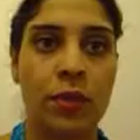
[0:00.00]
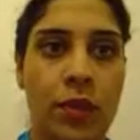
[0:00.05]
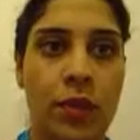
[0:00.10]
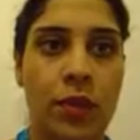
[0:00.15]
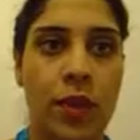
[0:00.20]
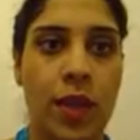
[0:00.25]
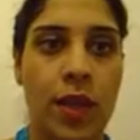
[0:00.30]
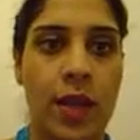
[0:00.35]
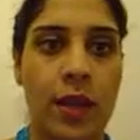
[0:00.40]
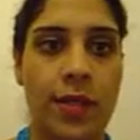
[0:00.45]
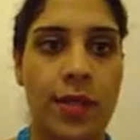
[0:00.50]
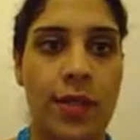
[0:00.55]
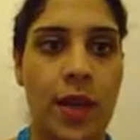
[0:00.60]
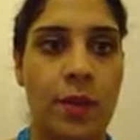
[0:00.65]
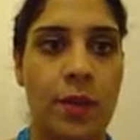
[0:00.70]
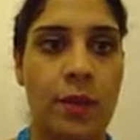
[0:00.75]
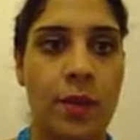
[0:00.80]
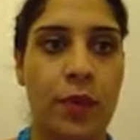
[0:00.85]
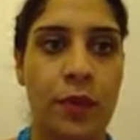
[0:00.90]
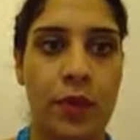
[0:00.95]
to the
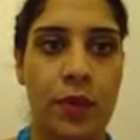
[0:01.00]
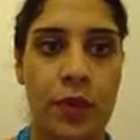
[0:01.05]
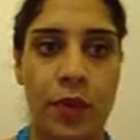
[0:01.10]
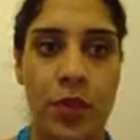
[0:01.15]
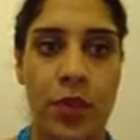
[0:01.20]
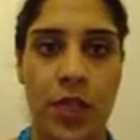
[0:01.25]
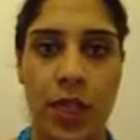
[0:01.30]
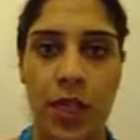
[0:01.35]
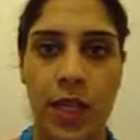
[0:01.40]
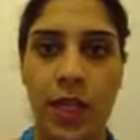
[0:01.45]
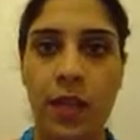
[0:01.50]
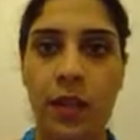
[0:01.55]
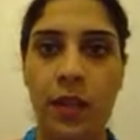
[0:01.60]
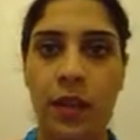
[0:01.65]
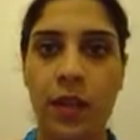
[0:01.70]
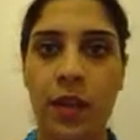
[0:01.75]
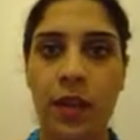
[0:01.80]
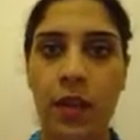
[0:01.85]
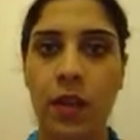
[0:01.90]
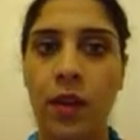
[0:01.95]
exam review sheet
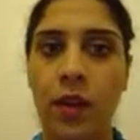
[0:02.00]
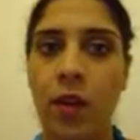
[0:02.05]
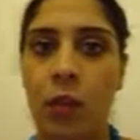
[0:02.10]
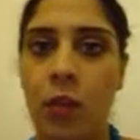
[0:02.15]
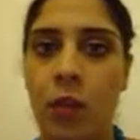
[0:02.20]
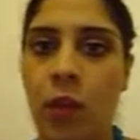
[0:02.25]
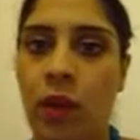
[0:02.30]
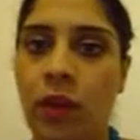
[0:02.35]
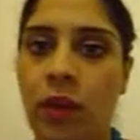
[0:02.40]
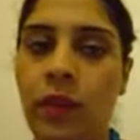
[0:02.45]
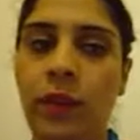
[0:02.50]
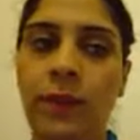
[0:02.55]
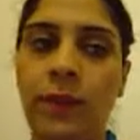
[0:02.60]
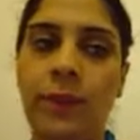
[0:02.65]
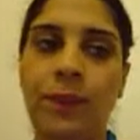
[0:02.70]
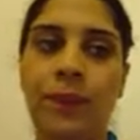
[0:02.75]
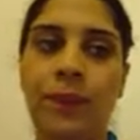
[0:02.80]
1.